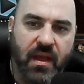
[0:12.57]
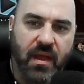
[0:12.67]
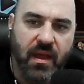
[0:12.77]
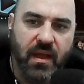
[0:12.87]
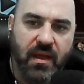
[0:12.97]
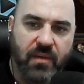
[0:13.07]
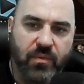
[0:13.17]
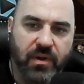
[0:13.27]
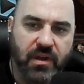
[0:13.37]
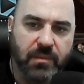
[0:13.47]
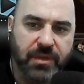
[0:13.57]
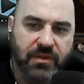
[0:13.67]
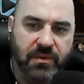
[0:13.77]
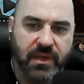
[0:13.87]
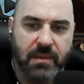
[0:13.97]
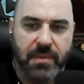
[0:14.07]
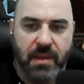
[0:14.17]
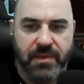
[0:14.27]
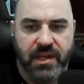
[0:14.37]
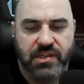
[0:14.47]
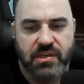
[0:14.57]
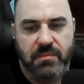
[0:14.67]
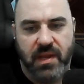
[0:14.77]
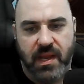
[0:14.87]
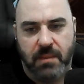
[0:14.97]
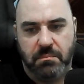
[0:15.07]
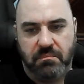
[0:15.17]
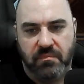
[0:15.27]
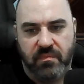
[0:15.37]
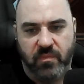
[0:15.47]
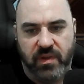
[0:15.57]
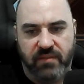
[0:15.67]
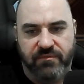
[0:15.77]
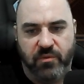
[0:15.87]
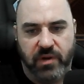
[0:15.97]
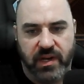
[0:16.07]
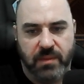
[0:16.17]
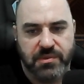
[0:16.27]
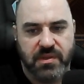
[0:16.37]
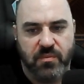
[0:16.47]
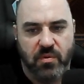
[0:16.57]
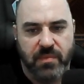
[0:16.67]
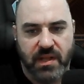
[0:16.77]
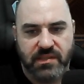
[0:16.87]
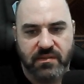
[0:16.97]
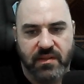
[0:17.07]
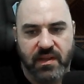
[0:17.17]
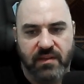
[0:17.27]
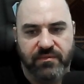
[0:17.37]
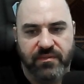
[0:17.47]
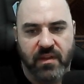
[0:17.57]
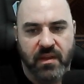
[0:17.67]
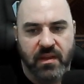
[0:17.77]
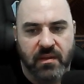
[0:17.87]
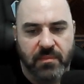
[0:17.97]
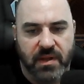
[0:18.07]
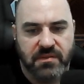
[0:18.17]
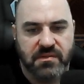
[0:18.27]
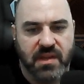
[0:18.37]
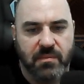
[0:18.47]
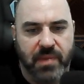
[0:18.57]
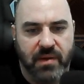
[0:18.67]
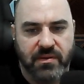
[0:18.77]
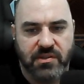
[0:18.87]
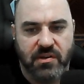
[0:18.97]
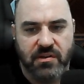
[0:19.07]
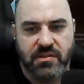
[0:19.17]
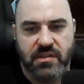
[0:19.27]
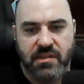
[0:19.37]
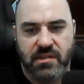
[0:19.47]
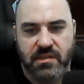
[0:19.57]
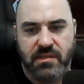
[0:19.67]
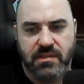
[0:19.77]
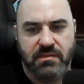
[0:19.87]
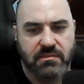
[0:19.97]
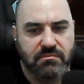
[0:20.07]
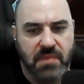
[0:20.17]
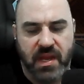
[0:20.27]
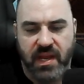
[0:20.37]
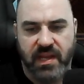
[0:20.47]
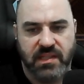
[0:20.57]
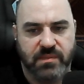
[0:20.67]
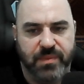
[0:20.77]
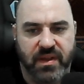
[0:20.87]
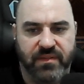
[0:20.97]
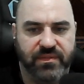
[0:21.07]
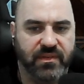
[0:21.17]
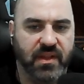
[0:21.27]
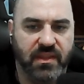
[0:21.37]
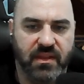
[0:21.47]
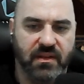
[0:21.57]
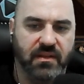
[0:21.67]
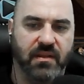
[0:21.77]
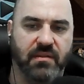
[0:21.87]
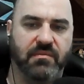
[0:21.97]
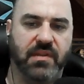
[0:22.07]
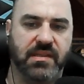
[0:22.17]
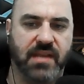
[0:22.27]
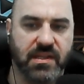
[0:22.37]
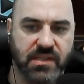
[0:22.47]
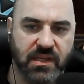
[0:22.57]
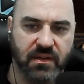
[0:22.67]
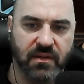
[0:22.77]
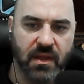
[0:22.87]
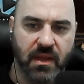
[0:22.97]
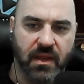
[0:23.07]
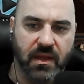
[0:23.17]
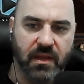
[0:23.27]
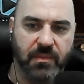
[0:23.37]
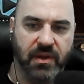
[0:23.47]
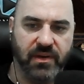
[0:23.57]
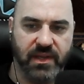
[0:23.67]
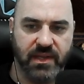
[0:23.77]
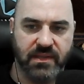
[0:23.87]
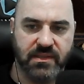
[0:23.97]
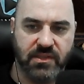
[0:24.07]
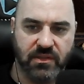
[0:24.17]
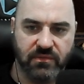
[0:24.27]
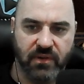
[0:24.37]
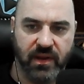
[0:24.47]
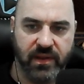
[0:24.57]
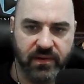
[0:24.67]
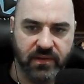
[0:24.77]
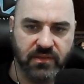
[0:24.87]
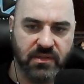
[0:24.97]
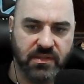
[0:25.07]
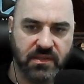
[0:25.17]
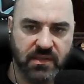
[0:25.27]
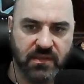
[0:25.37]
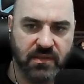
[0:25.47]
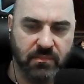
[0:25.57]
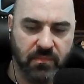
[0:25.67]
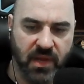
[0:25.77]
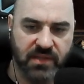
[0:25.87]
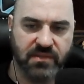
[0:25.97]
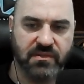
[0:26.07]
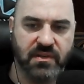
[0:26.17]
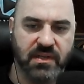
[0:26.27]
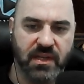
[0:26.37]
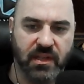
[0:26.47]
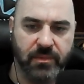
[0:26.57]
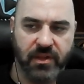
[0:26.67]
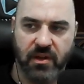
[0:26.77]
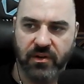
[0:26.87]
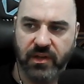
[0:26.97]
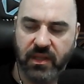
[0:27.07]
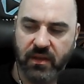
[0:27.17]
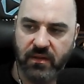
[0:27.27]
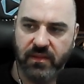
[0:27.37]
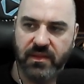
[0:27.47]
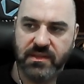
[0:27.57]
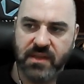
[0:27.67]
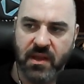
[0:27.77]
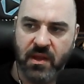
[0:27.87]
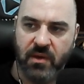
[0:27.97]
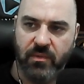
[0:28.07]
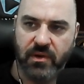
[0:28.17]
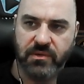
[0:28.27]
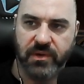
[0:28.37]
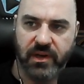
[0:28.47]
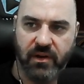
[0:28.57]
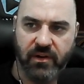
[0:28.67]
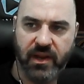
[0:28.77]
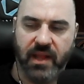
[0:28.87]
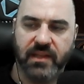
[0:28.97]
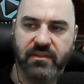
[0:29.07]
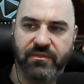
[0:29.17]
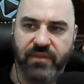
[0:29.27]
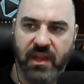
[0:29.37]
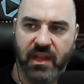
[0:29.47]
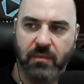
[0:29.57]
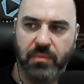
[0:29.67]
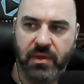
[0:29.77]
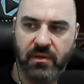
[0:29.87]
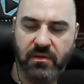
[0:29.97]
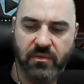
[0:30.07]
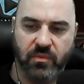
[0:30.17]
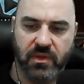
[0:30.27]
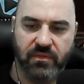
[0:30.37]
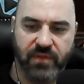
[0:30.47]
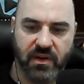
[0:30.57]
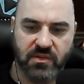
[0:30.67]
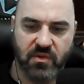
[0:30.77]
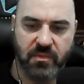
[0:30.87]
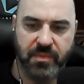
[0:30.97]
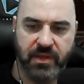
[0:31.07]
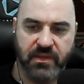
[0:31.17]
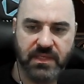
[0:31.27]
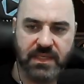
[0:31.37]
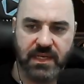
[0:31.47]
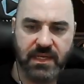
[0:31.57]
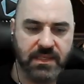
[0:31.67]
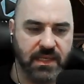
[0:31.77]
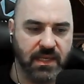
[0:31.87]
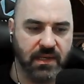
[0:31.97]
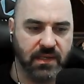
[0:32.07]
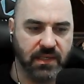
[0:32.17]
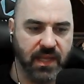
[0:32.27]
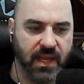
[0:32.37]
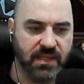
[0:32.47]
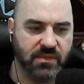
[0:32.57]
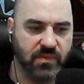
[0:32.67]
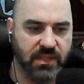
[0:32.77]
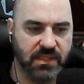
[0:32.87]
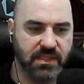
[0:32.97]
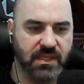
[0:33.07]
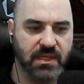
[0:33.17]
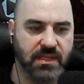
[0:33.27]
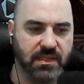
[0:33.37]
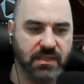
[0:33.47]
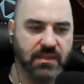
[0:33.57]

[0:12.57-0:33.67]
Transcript: We're going to be doing an Abomination map. We have 49% more monster life. Monsters gain power charges, mines, buffs. Nothing really sketchy here. Area has chilled ground. Just monsters are going to take a little bit longer to kill in this. We're doing an Arakaali's Fang build with Firestorm, Repelty, and Detonate Dead on cast when stunned.